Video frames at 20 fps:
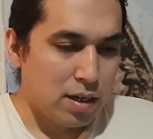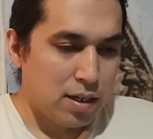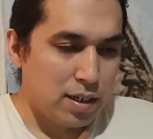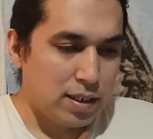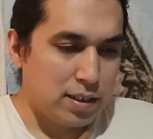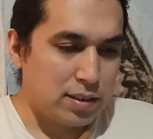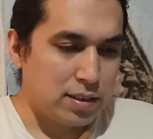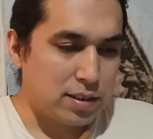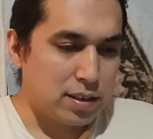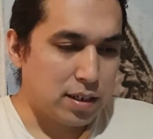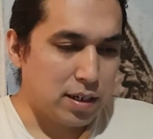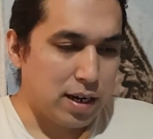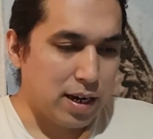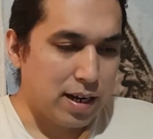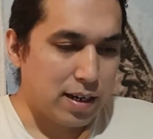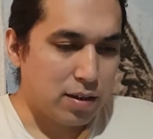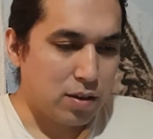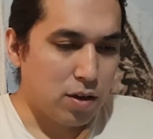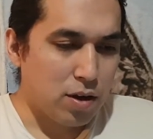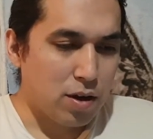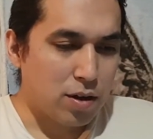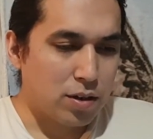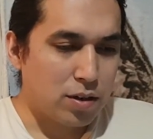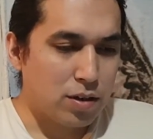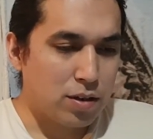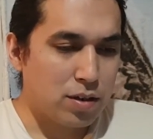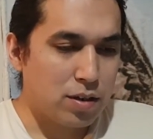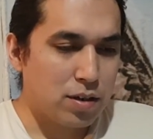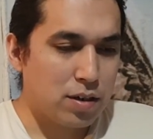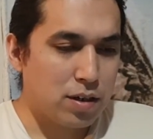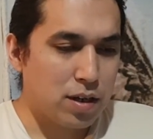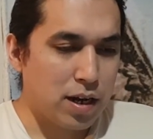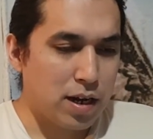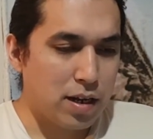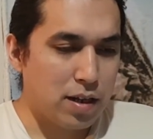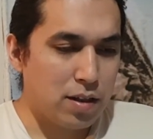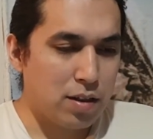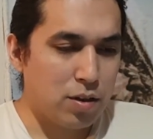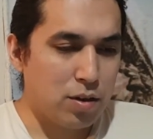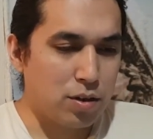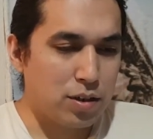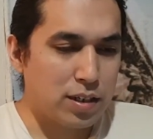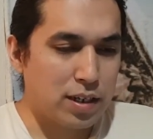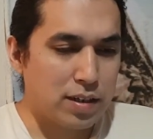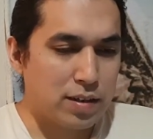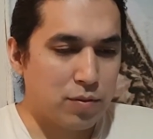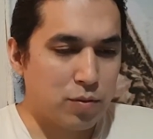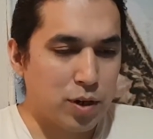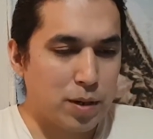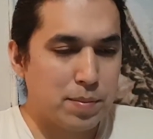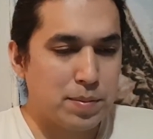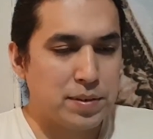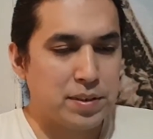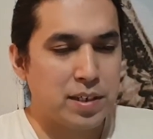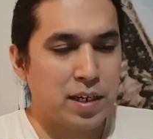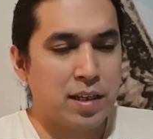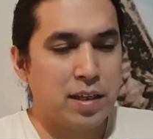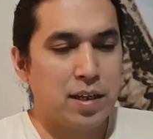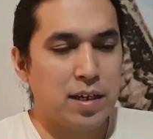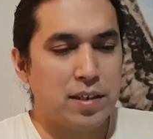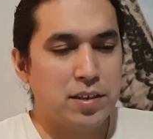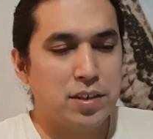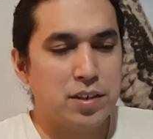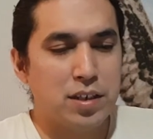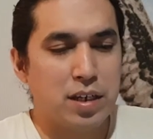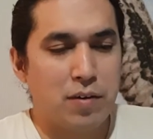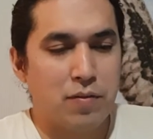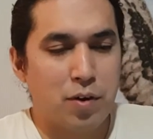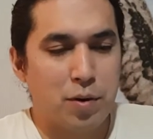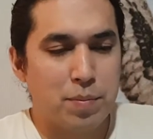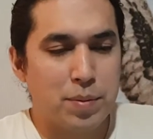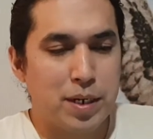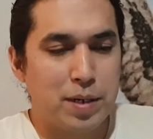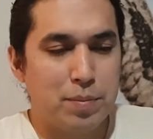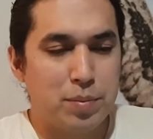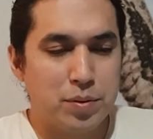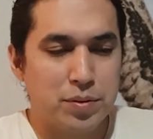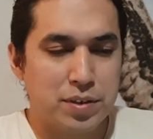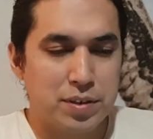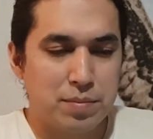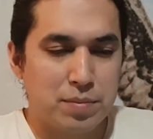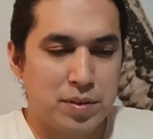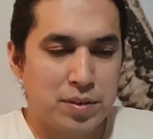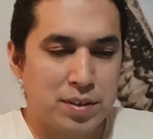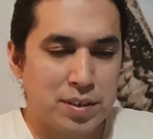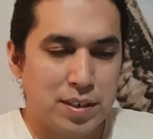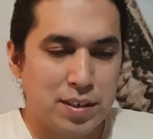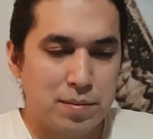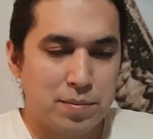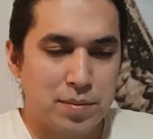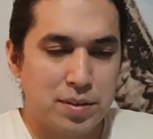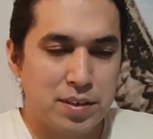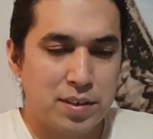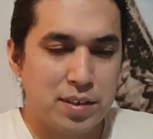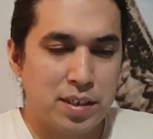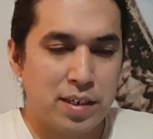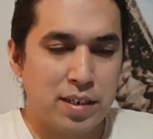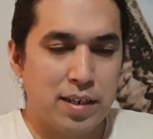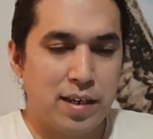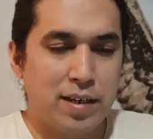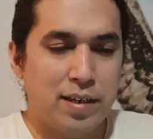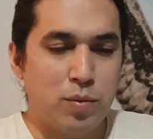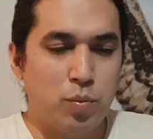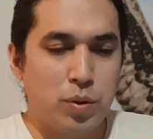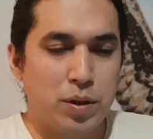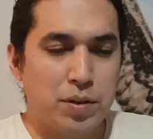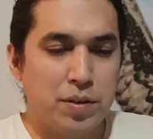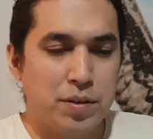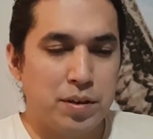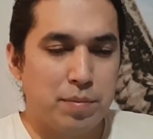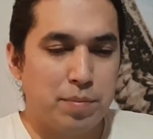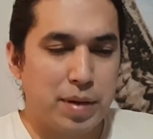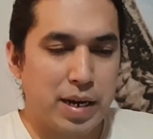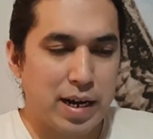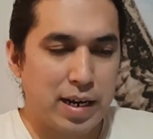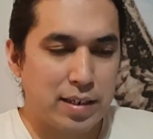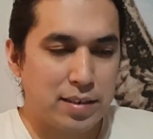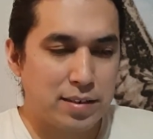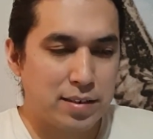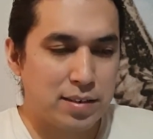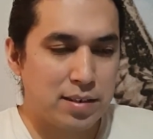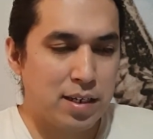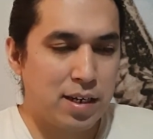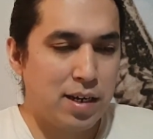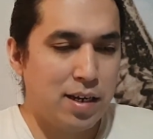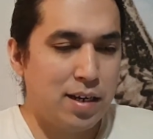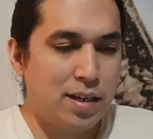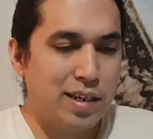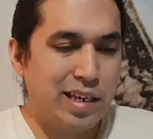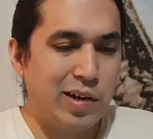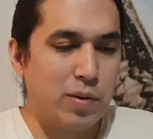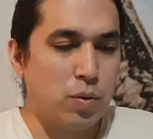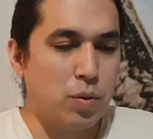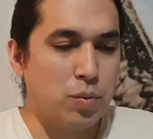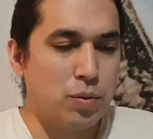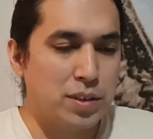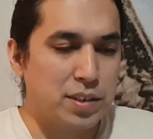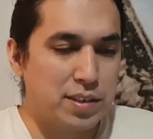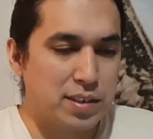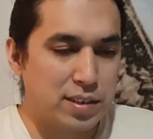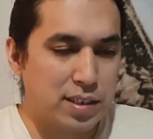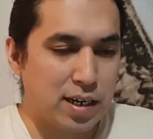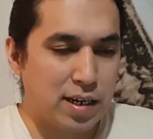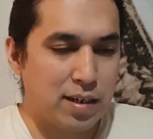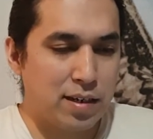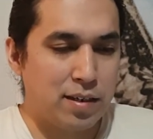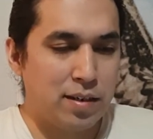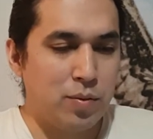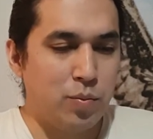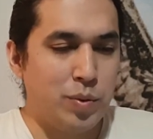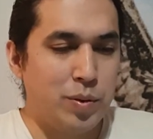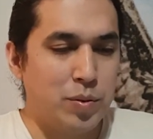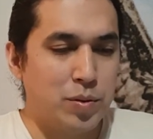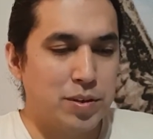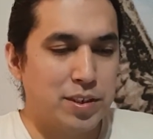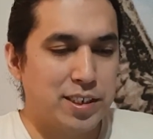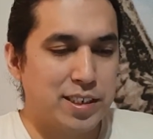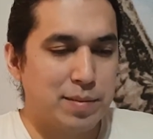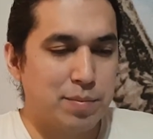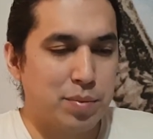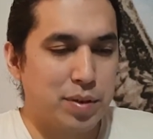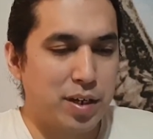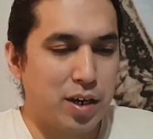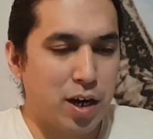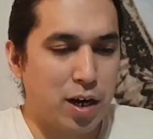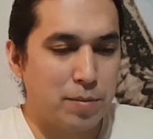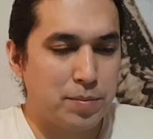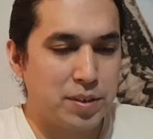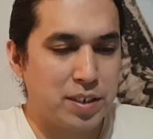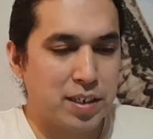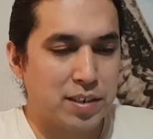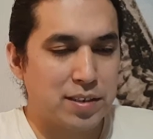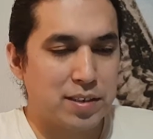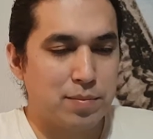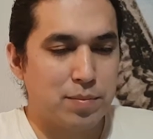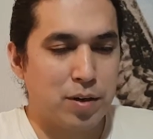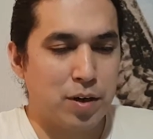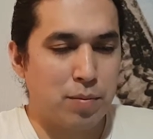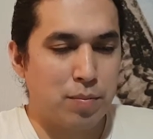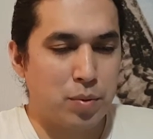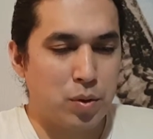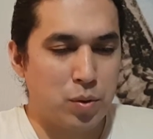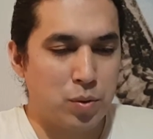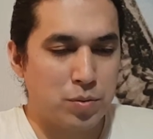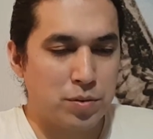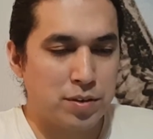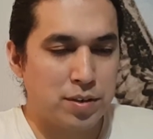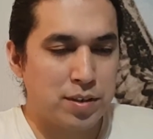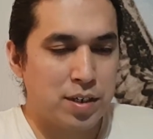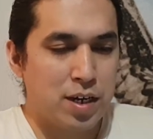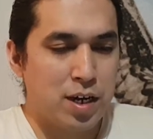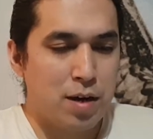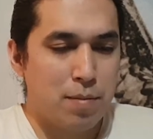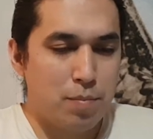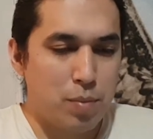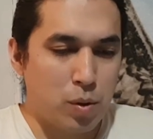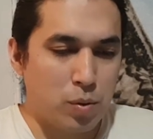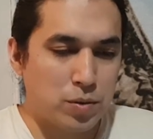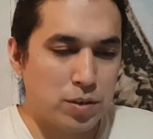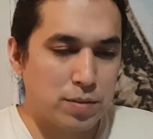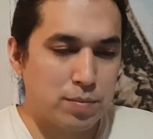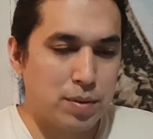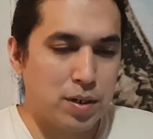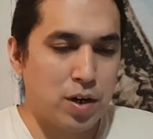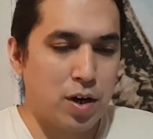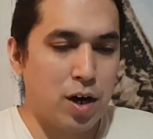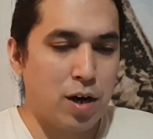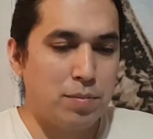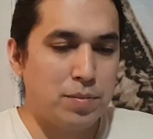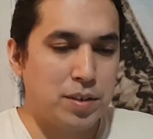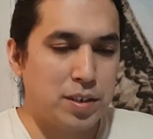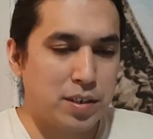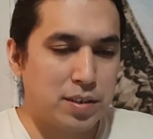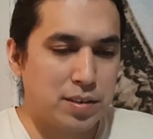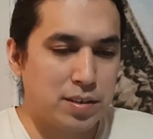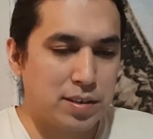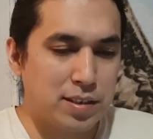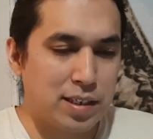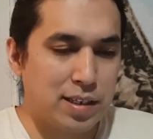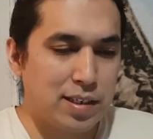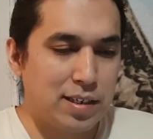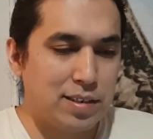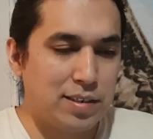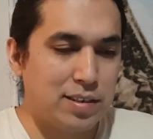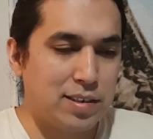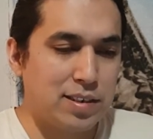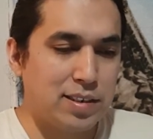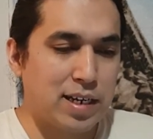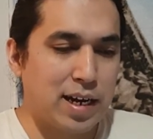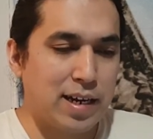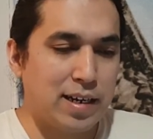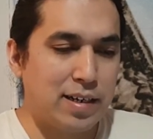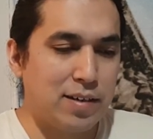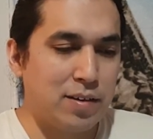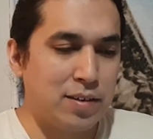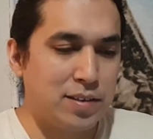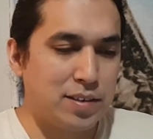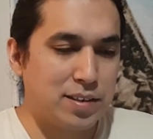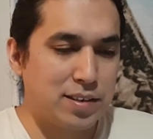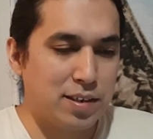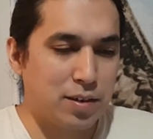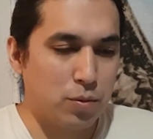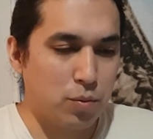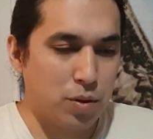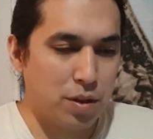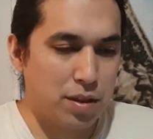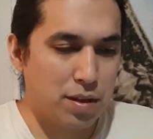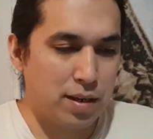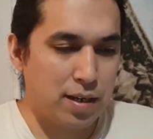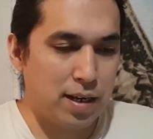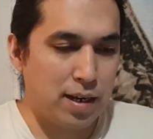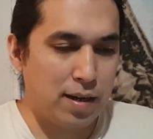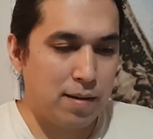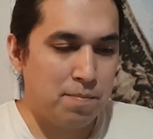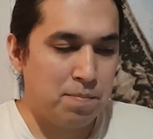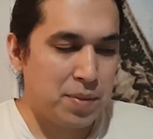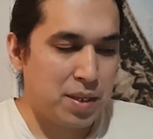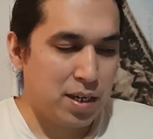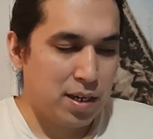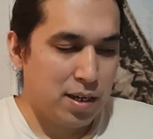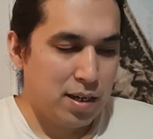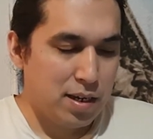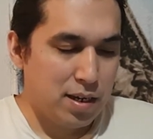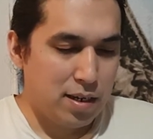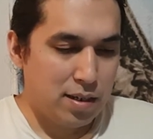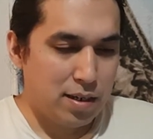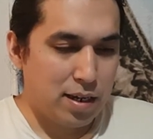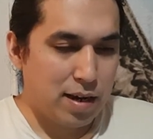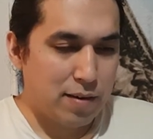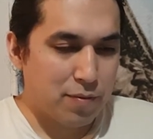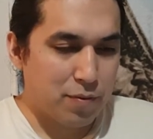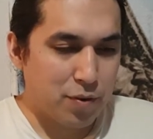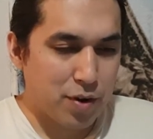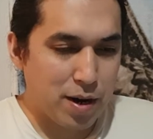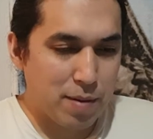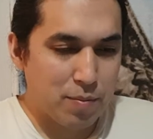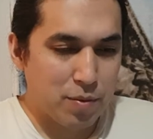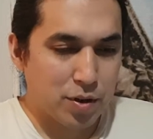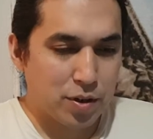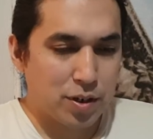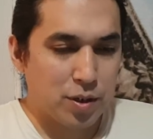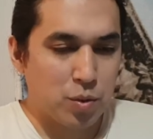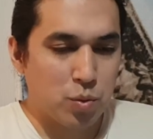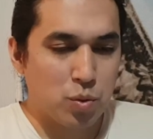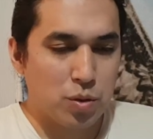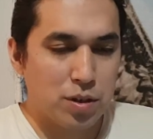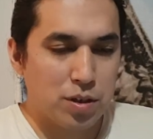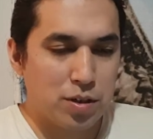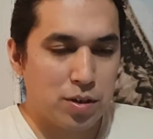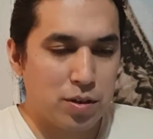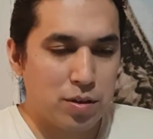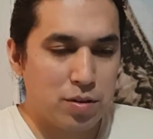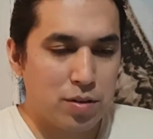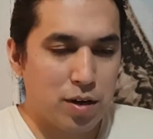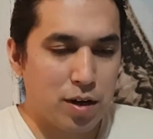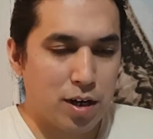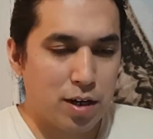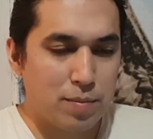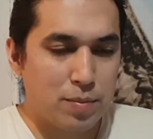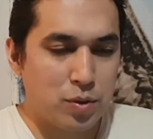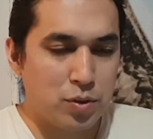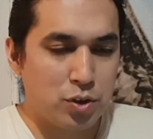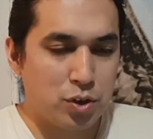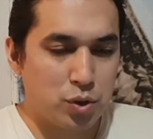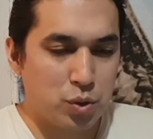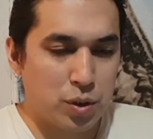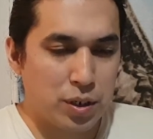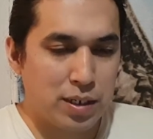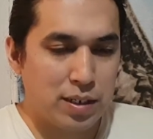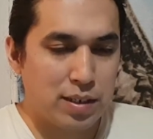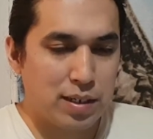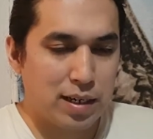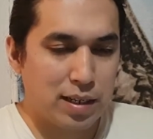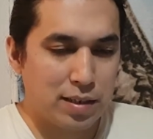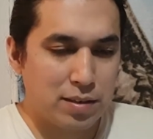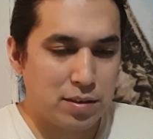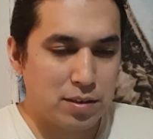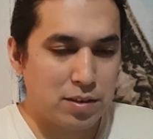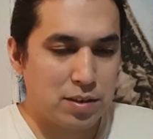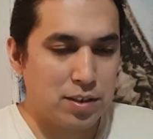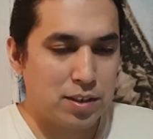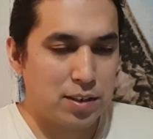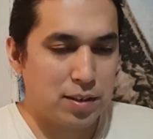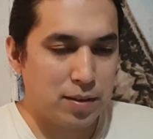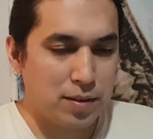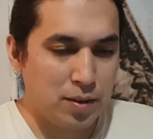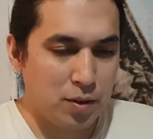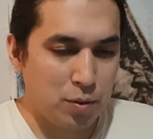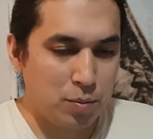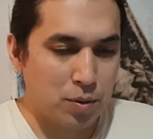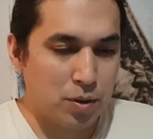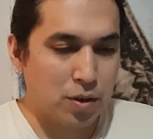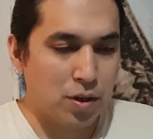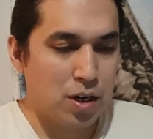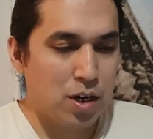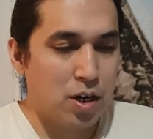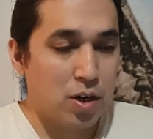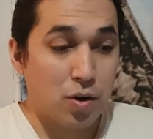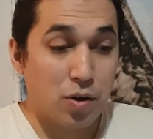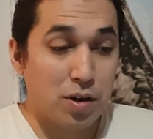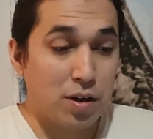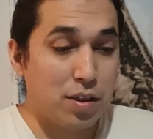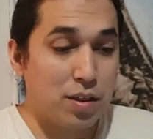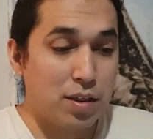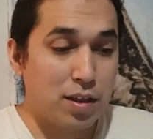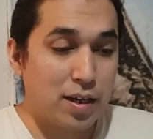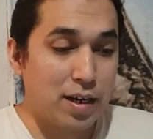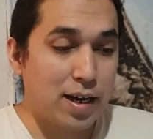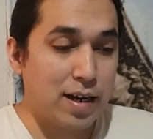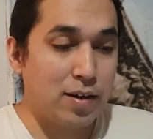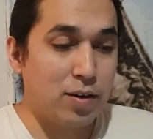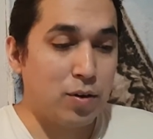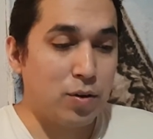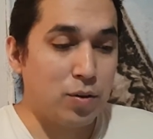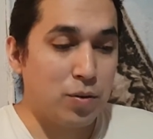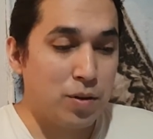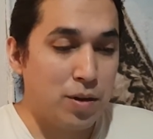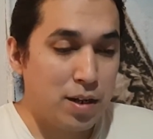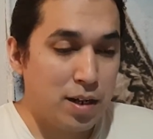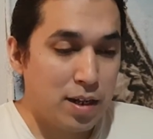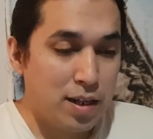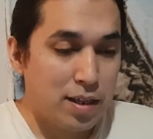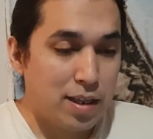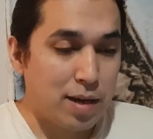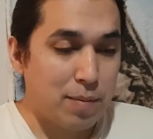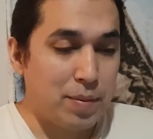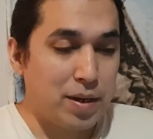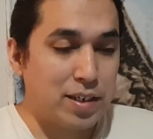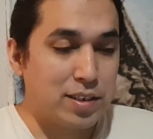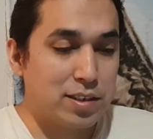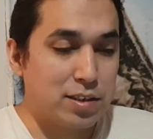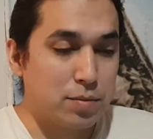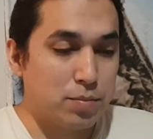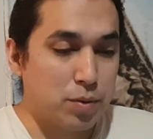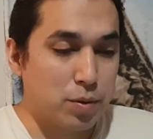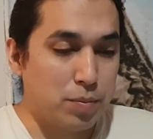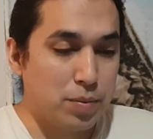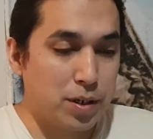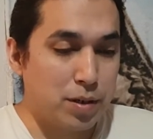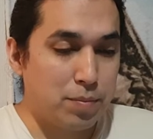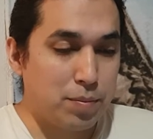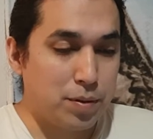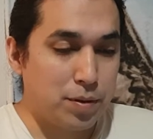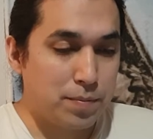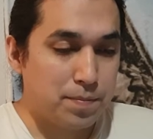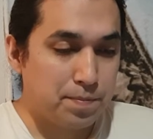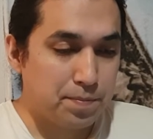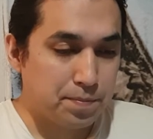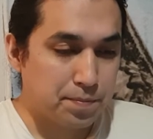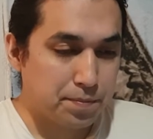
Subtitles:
He said, "I have long looked at the representation of our peoples in museums, and they dwelled in the past. They were one-sided. We were simply objects among bones, bones among objects, and then signed and sealed with a date. In that framework, you really couldn't talk about joy, intelligence, humor, or anything I know that makes up our people."